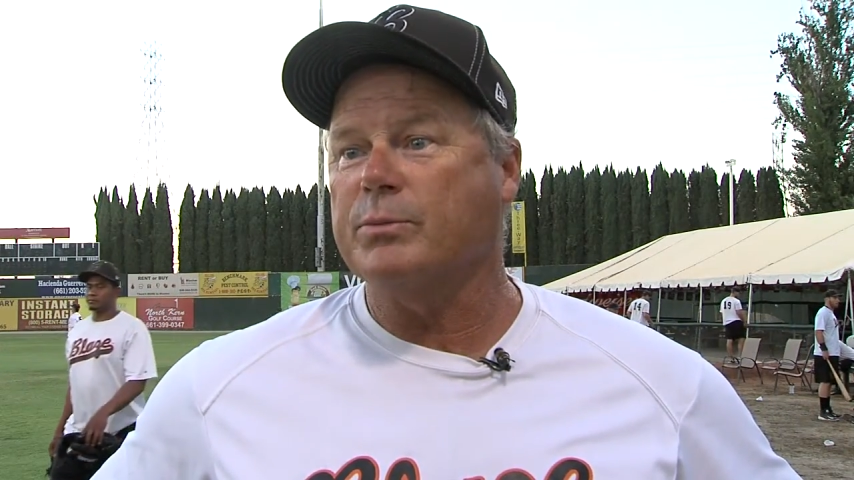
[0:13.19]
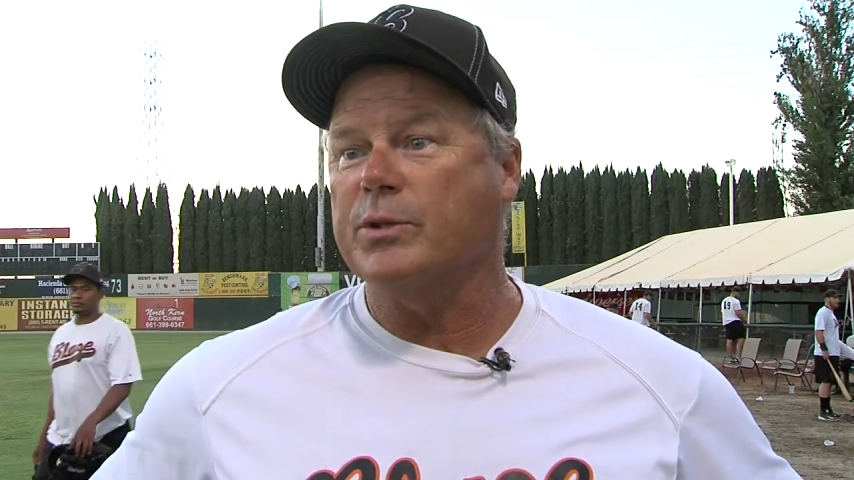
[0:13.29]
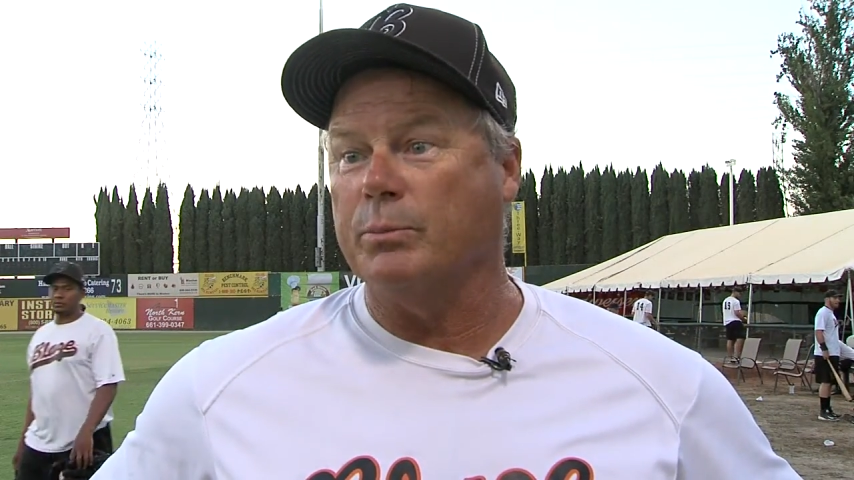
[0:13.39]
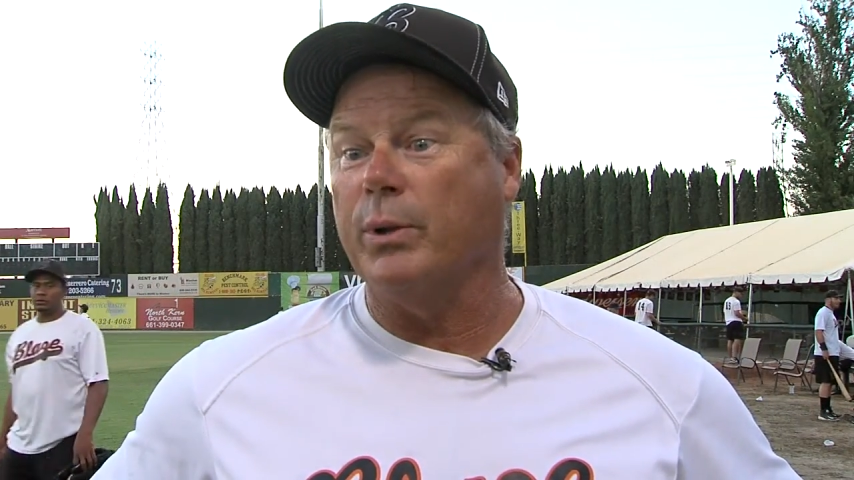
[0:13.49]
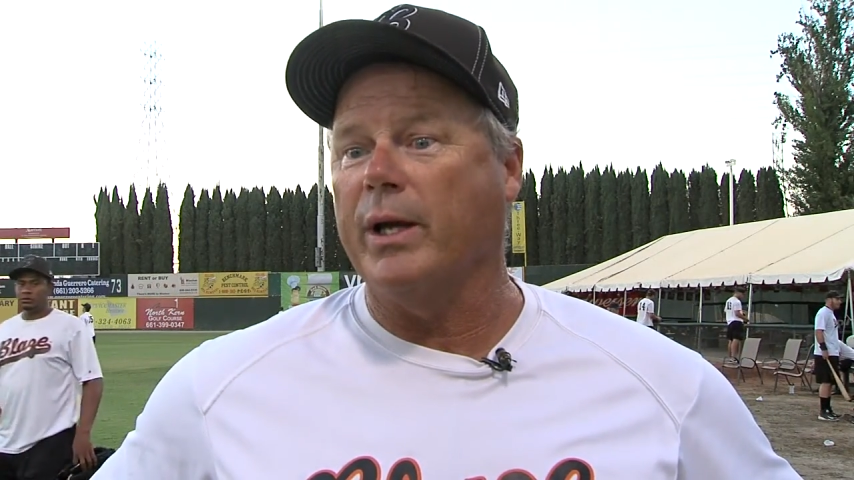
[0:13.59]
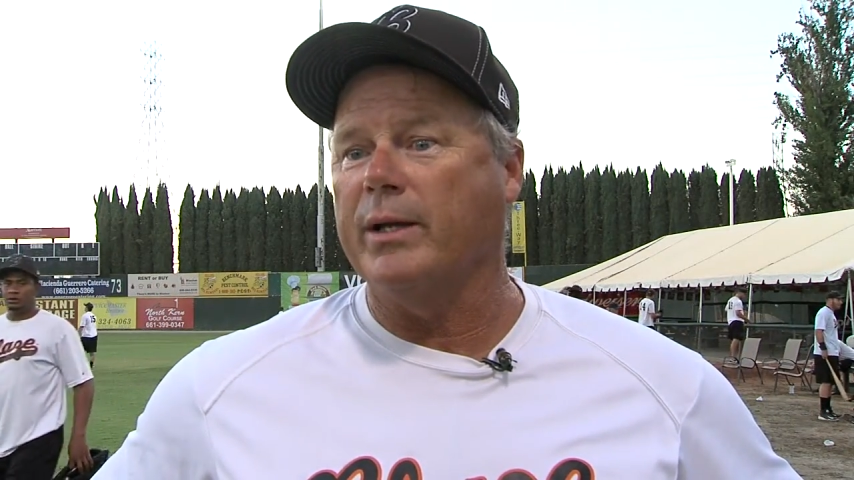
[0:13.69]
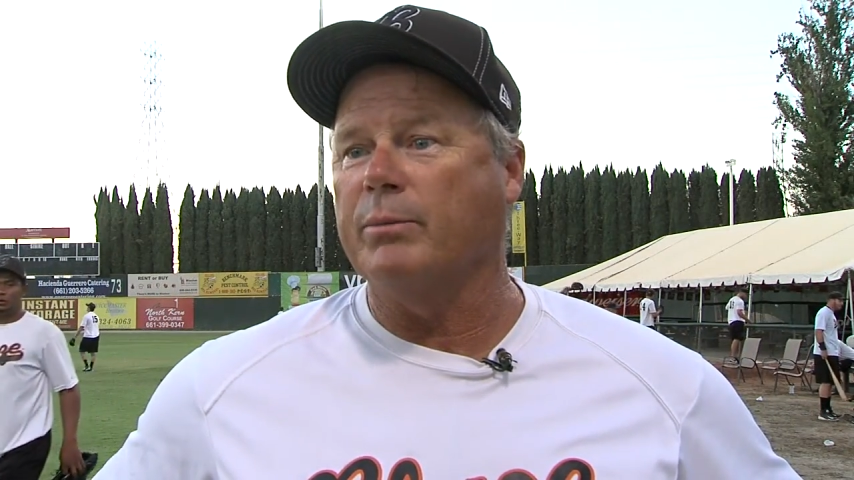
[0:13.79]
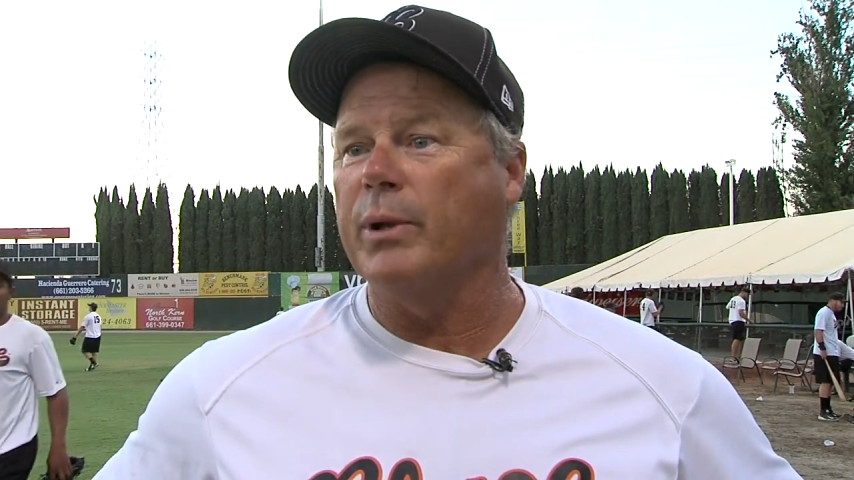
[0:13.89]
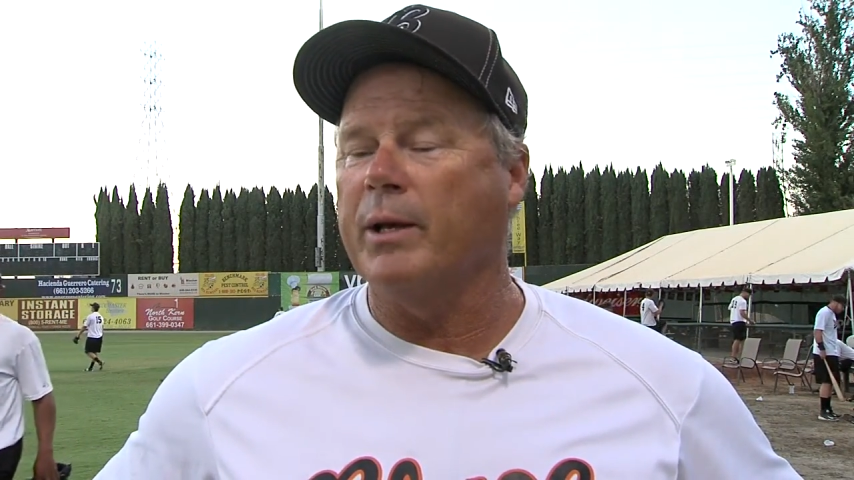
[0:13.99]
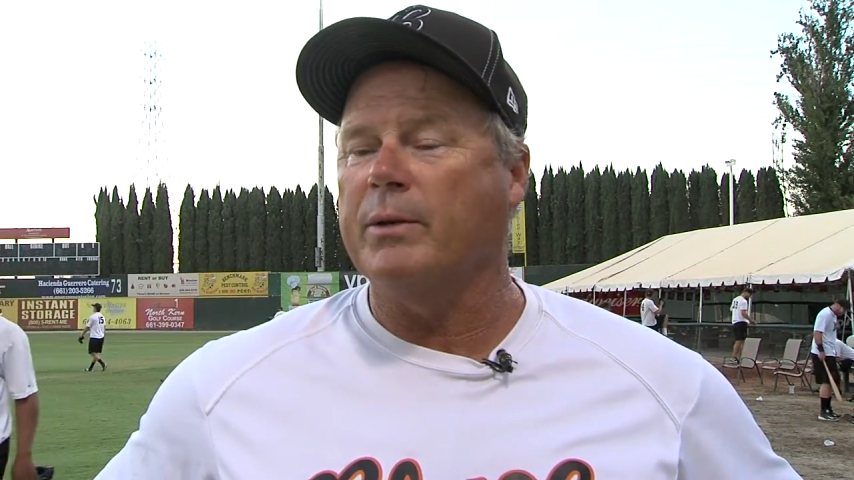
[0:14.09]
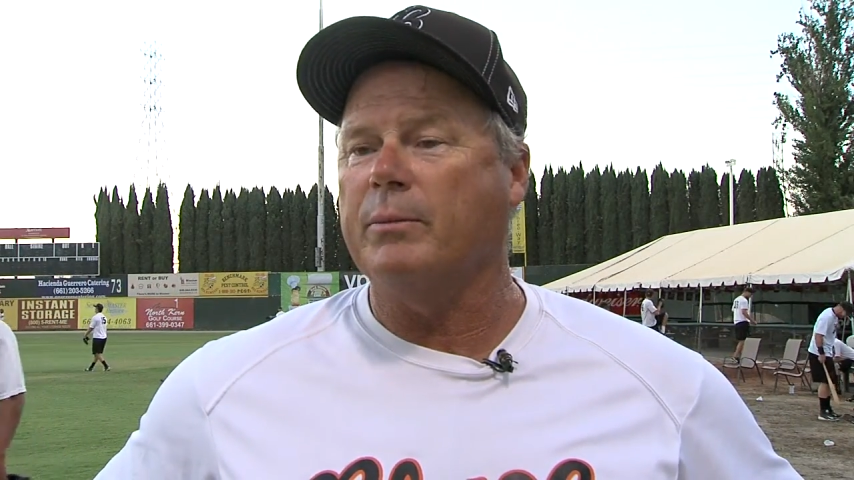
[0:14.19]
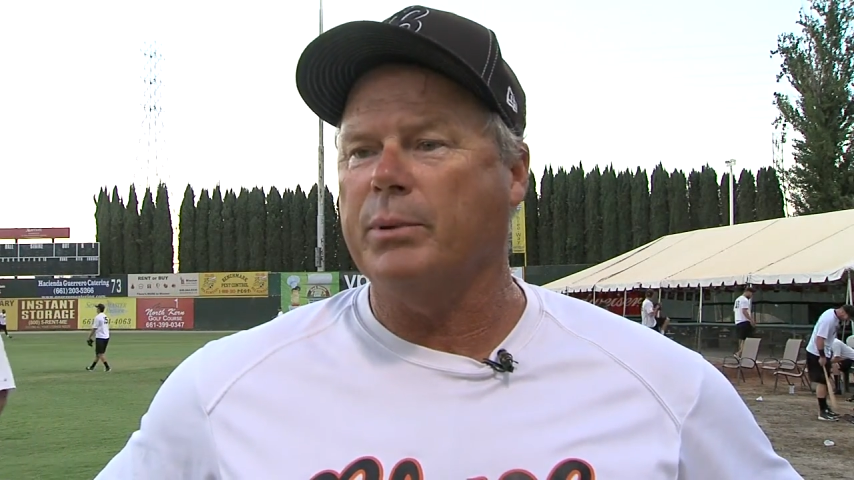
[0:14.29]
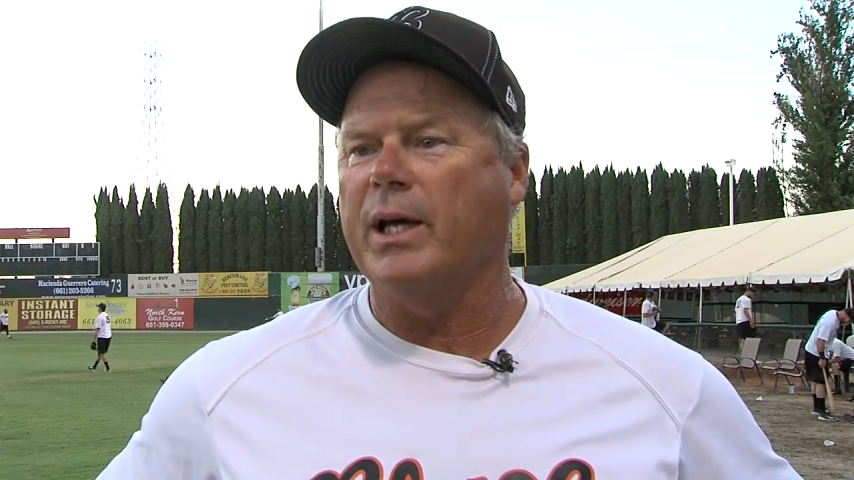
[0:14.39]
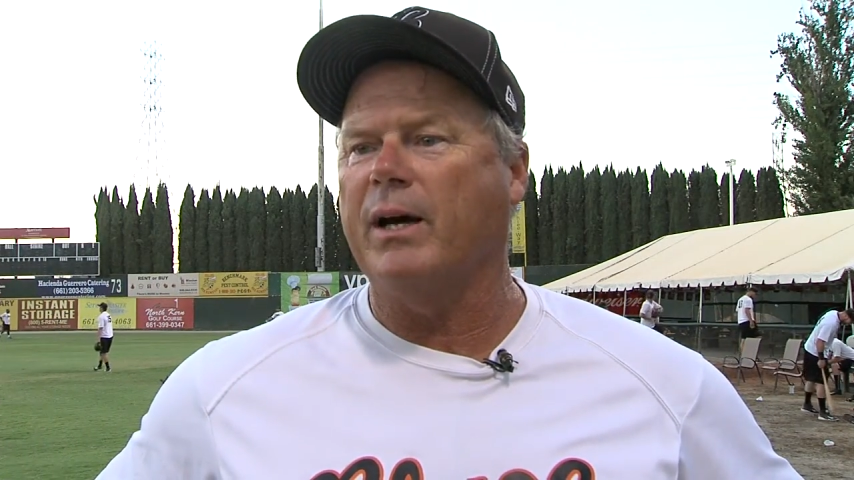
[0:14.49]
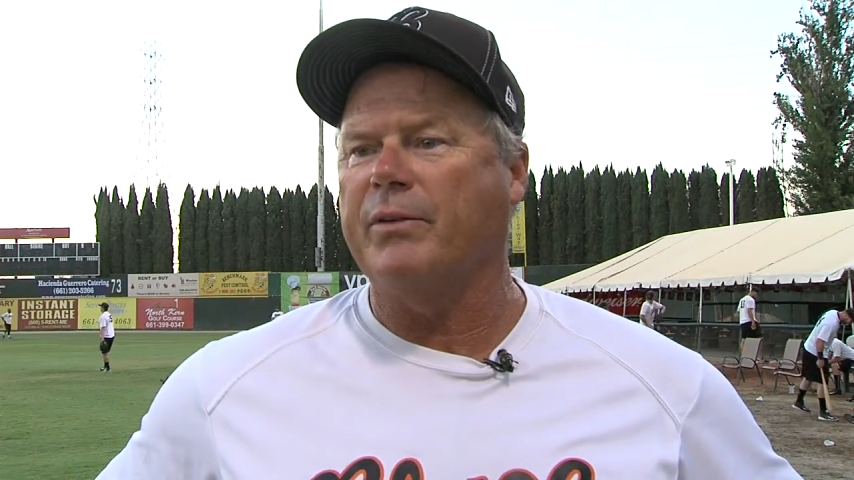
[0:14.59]
to play in a
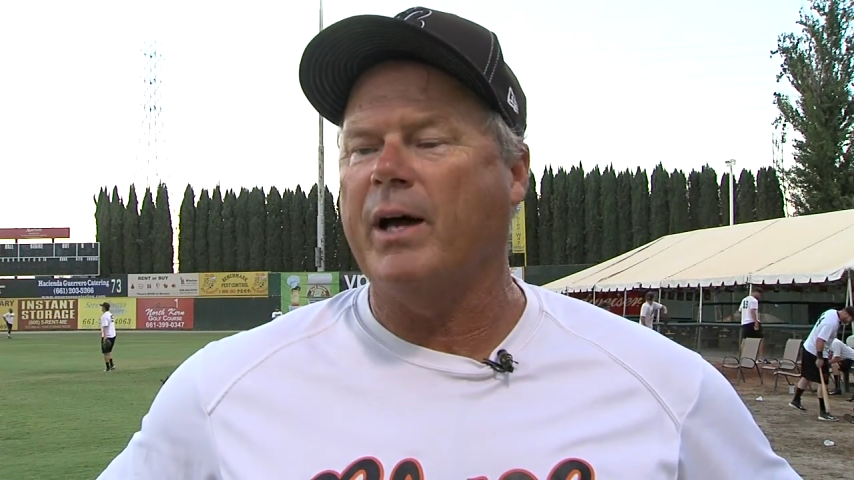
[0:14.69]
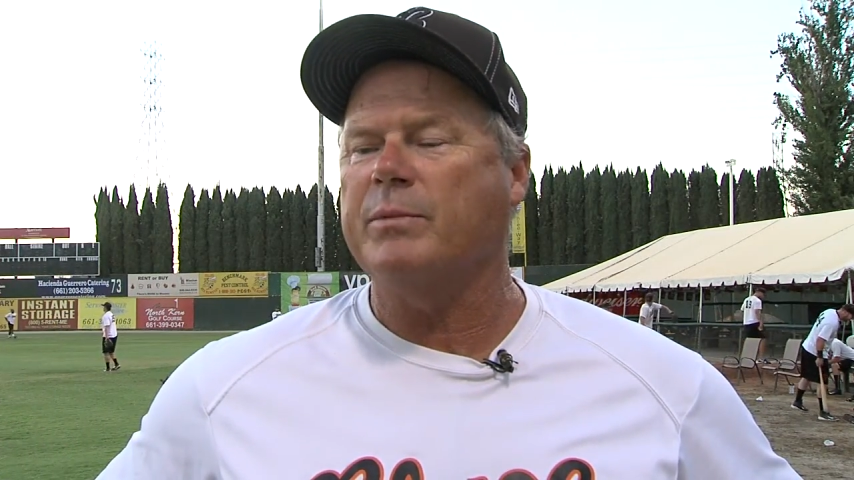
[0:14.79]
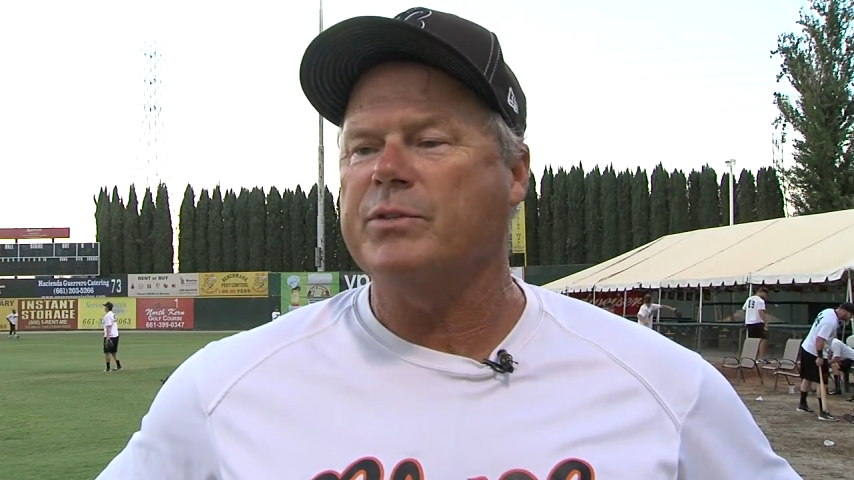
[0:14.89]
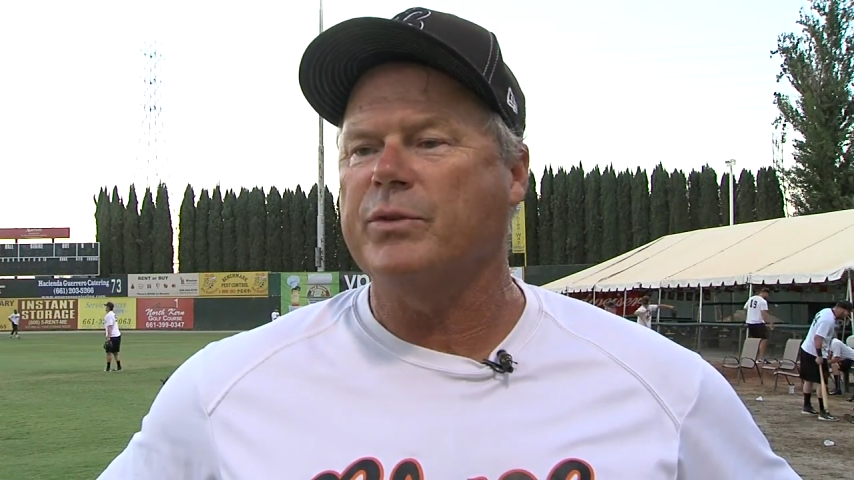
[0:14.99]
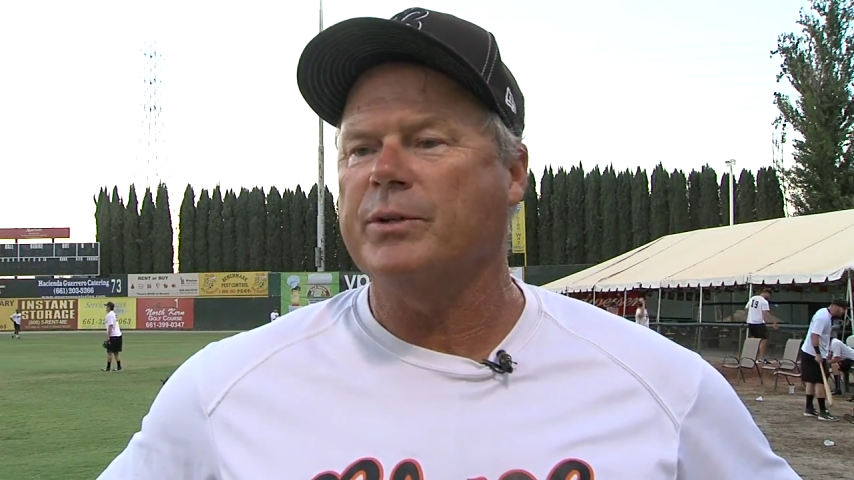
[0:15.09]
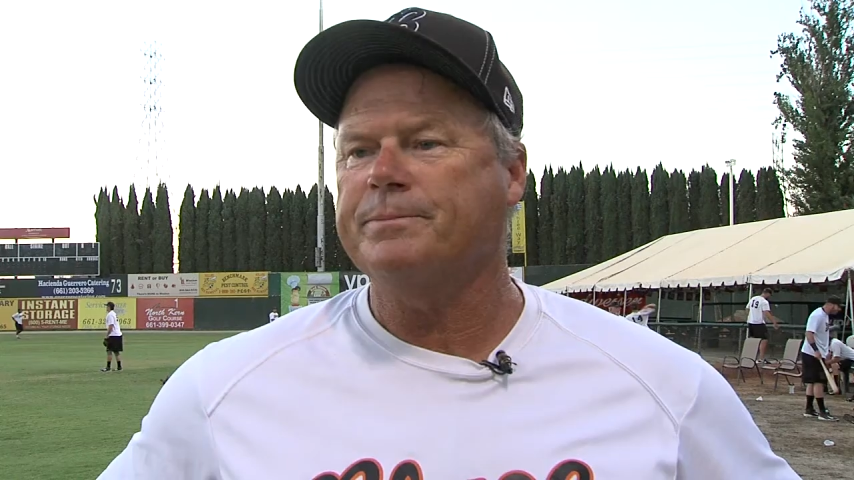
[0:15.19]
playoff atmosphere.